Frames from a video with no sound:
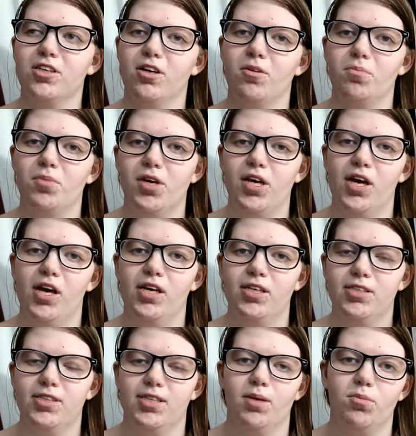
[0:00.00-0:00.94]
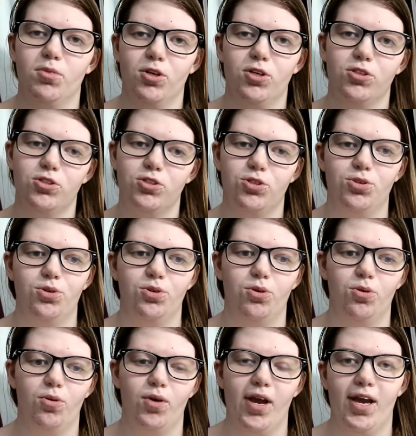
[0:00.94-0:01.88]
gonna be similar
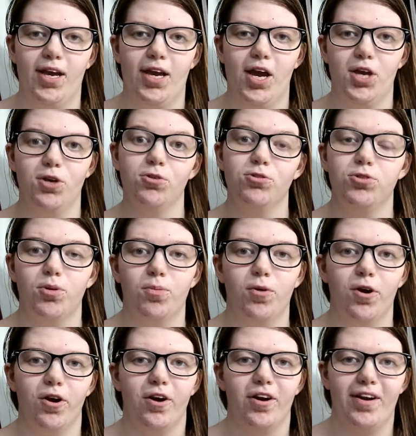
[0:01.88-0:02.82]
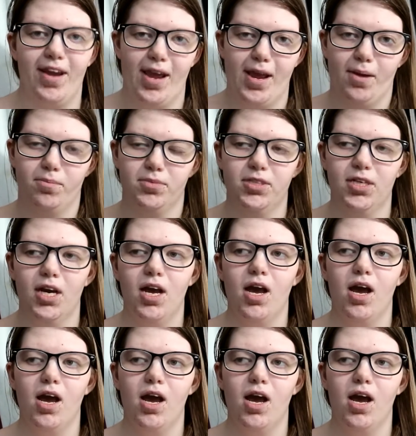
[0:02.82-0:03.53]
to a YouTuber named